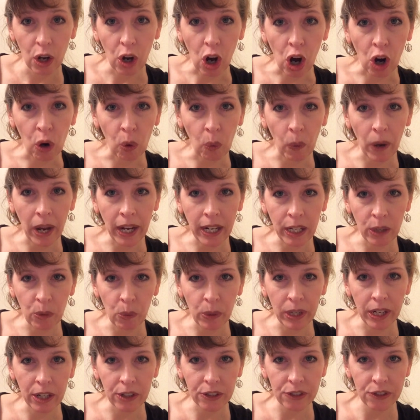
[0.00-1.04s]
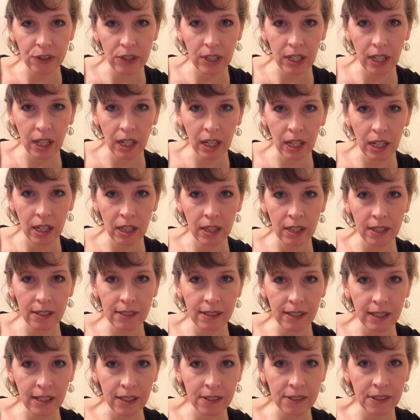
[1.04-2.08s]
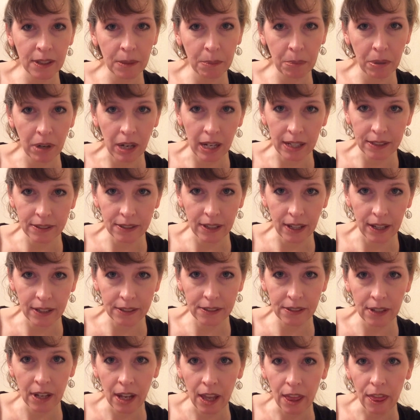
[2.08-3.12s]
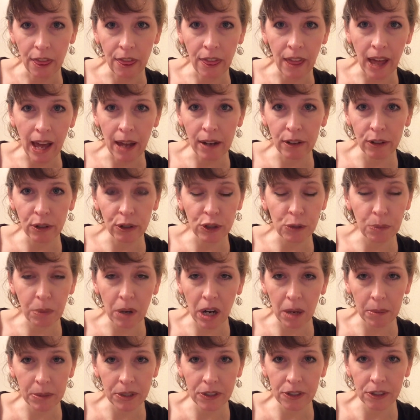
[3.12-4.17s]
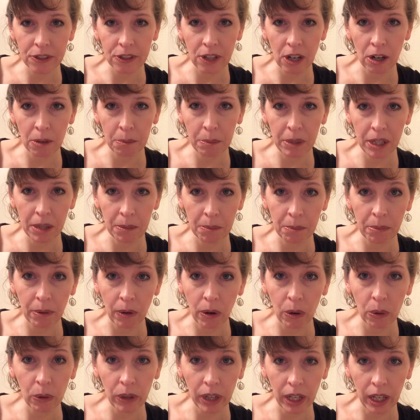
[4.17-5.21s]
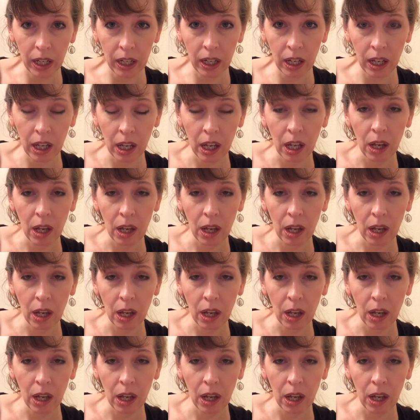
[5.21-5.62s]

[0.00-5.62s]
Already we are seeing in this ESEA process that those promises are being broken.